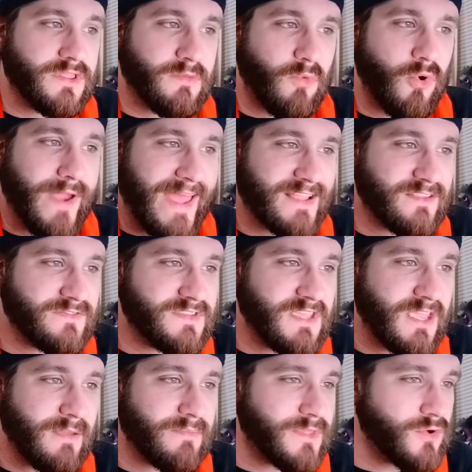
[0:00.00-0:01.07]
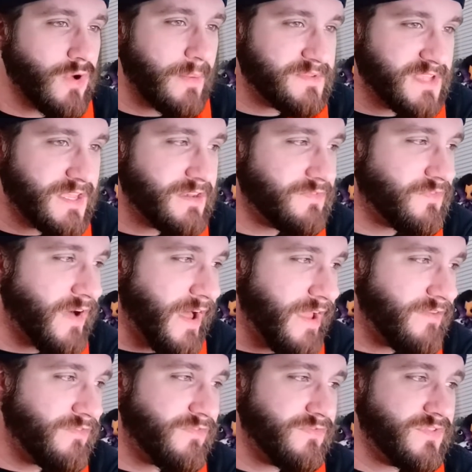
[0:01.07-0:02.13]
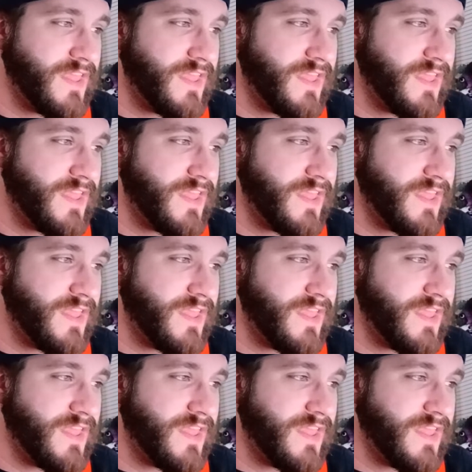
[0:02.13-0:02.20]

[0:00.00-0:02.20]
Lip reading: the more active team. They're up 10-5.